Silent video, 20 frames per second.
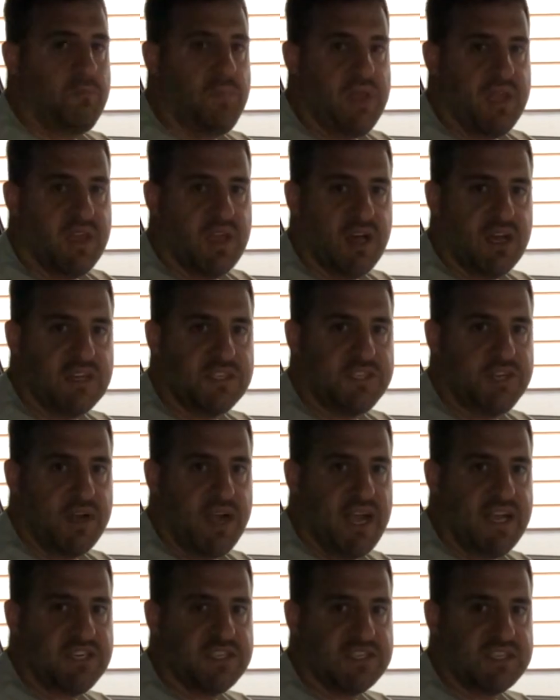Because your
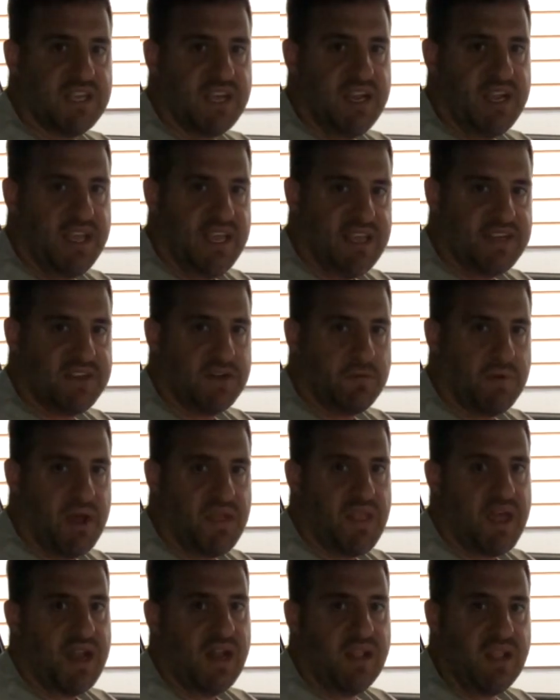engine's going to get to
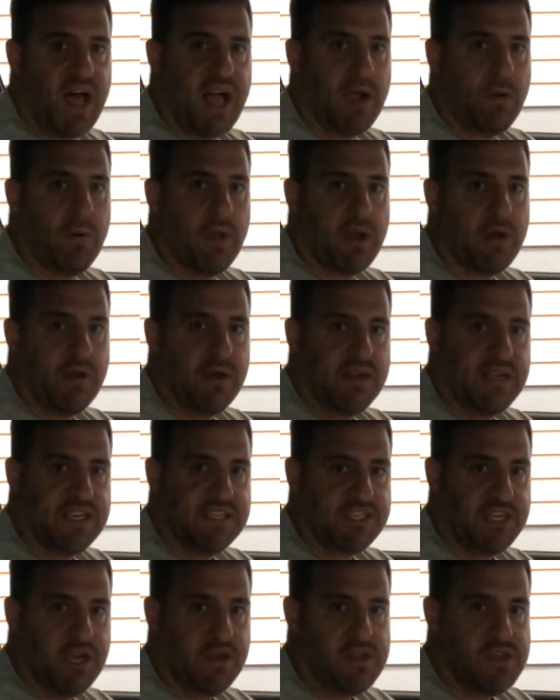redline a lot quicker in
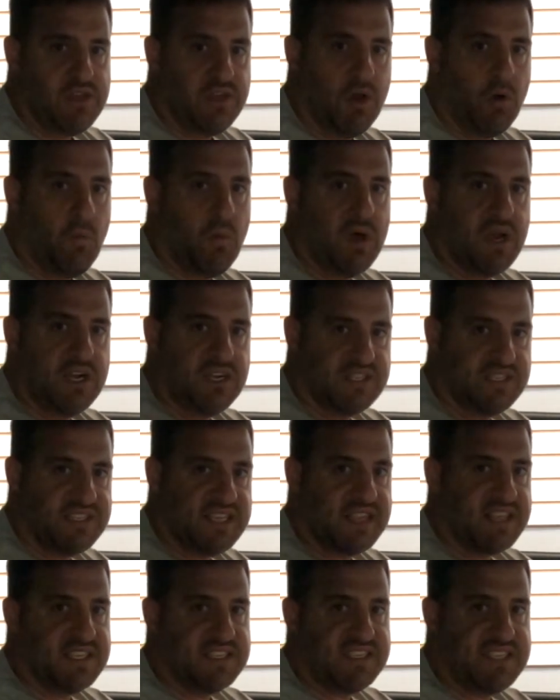each gear, you don't want to just
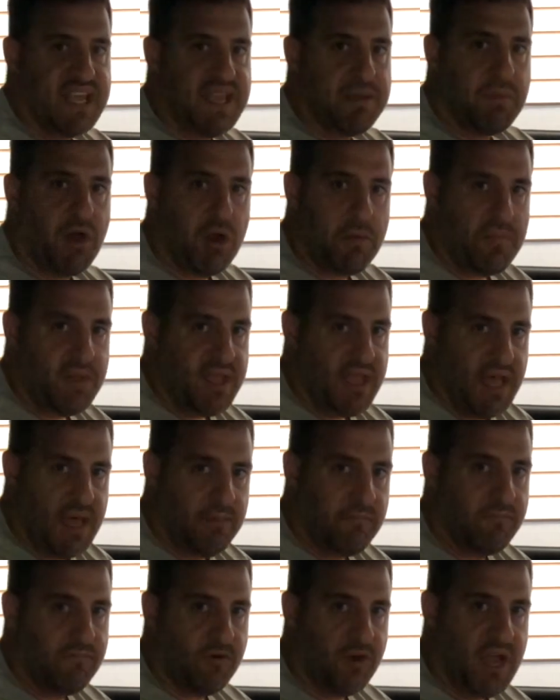set the same
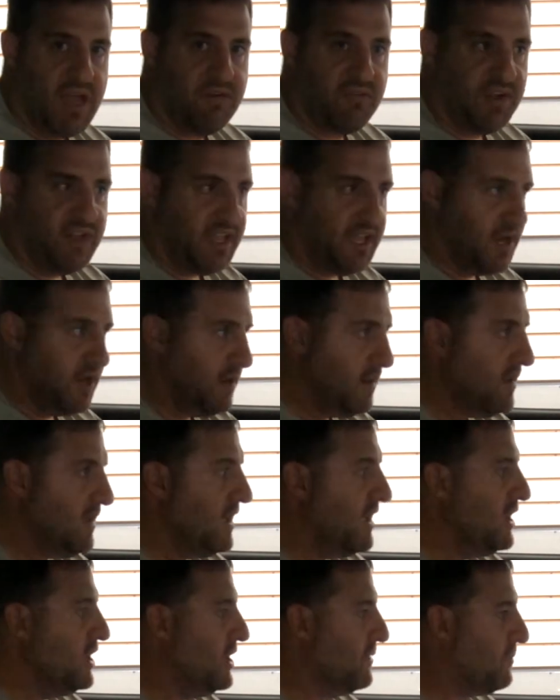RPM for every gear.
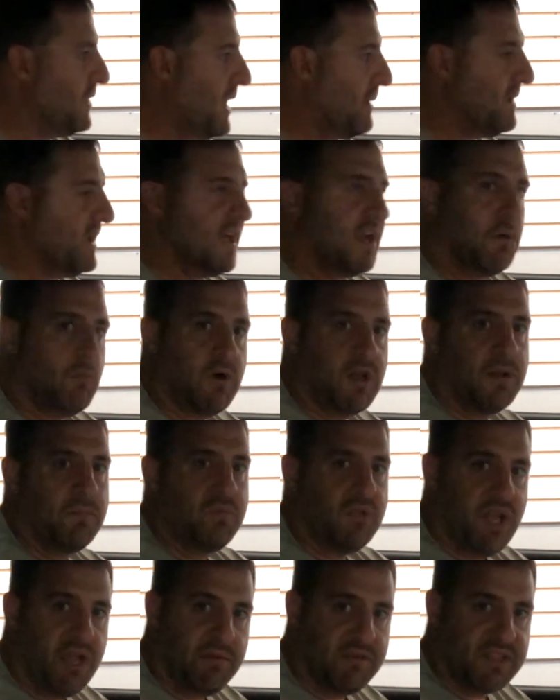You're probably going to want to
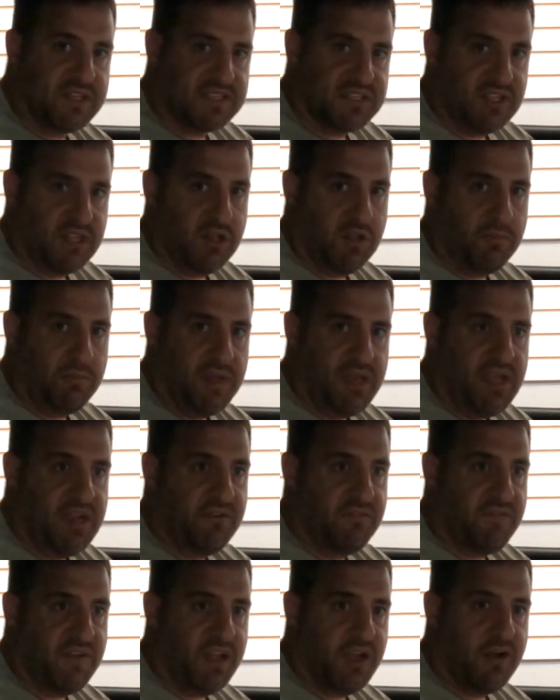play with this a little bit
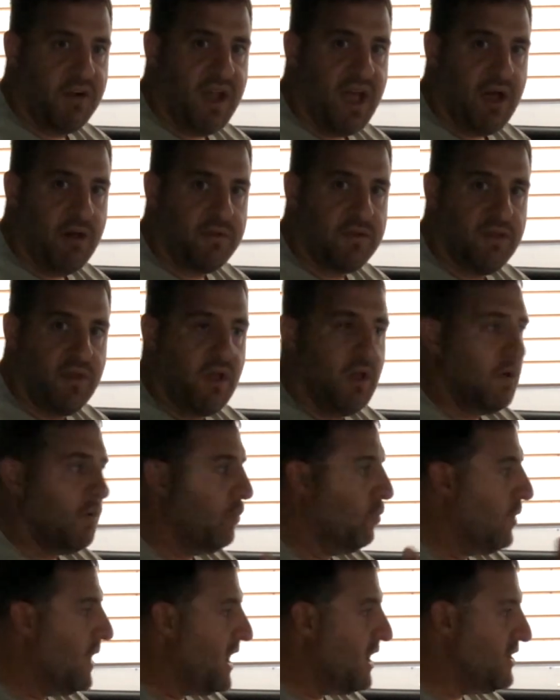and figure out
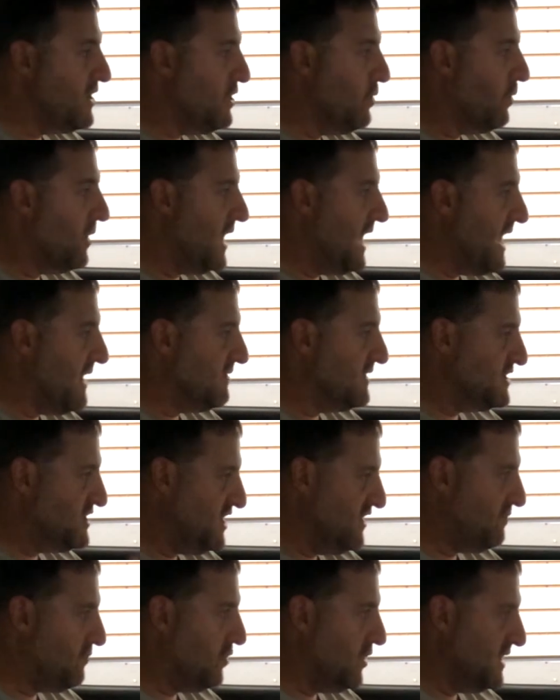where you want to have the
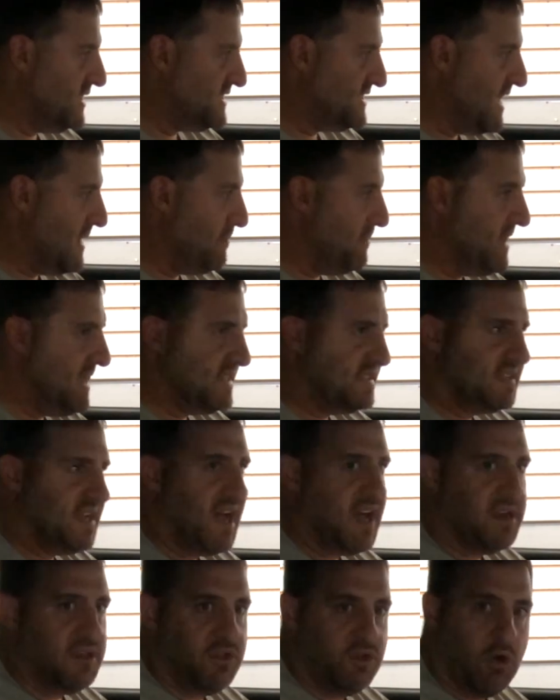shift point set based
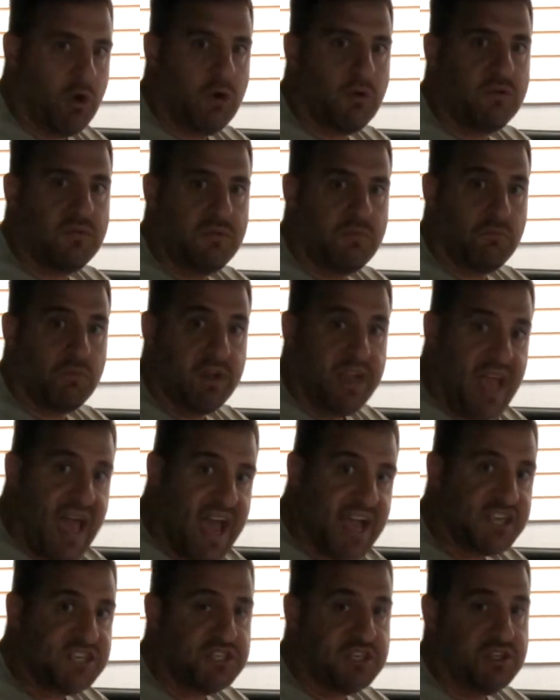on your
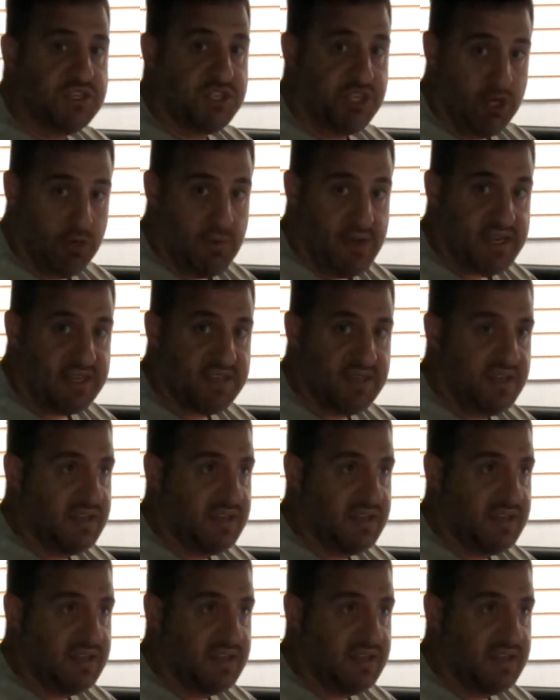reaction to it.